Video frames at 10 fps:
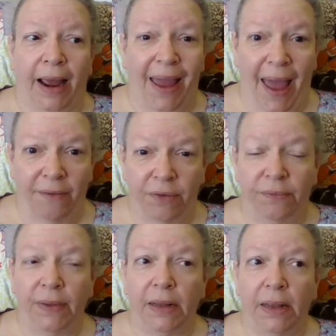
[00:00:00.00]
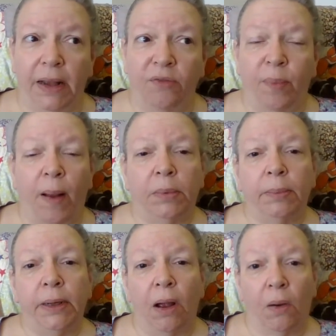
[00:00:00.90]
have a feeling they've
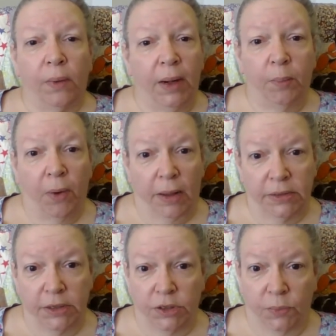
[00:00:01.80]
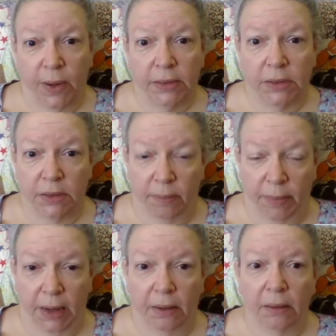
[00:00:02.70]
probably already processed the rest of the
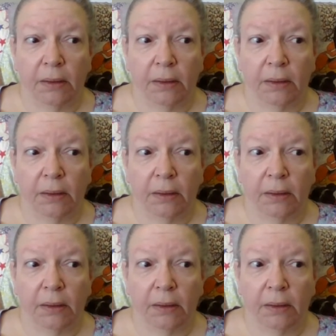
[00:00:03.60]
meat,